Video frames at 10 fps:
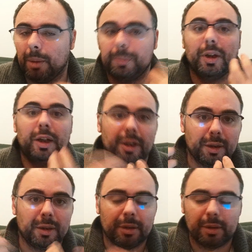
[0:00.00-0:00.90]

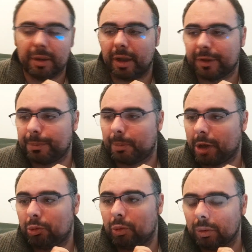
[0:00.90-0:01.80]
updating that
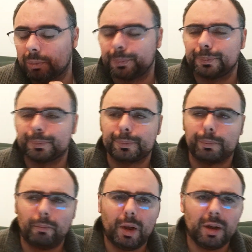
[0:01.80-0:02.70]
manual,
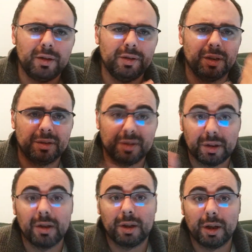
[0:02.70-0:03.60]

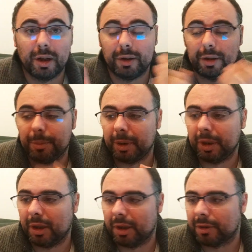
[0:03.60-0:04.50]
since
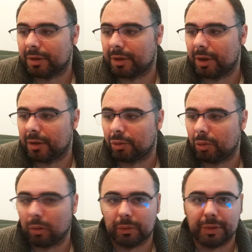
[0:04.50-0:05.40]
AADP has
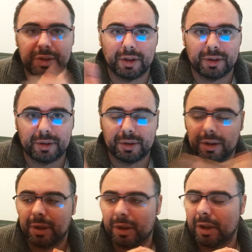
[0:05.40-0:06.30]
grown since
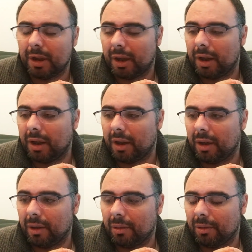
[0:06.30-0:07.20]

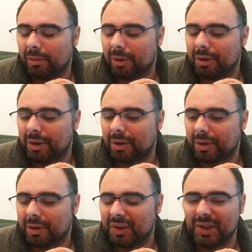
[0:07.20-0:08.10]
what she
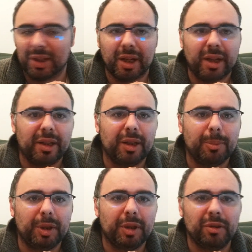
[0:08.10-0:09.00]
calls the
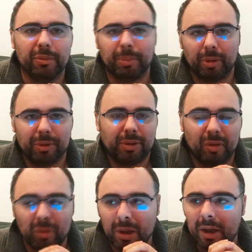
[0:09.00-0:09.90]
AADP
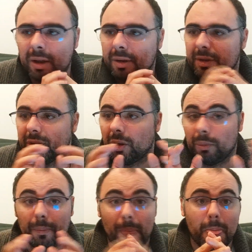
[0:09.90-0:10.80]
2.0.
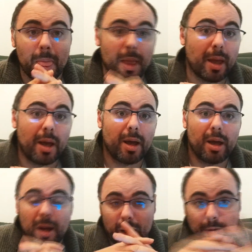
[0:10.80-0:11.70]
So
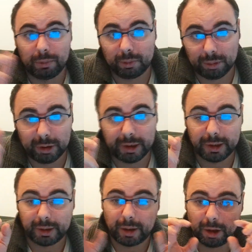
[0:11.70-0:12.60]
I will
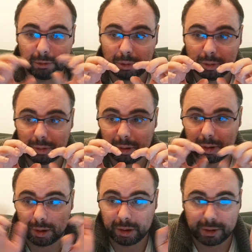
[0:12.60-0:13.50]

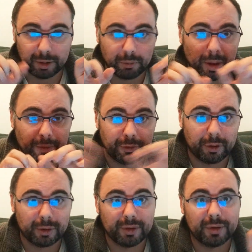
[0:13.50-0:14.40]
link the
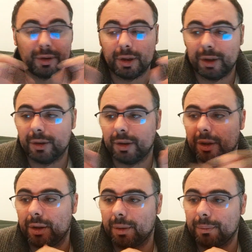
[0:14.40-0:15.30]
reference in
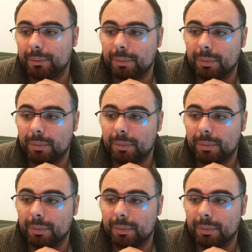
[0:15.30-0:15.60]
the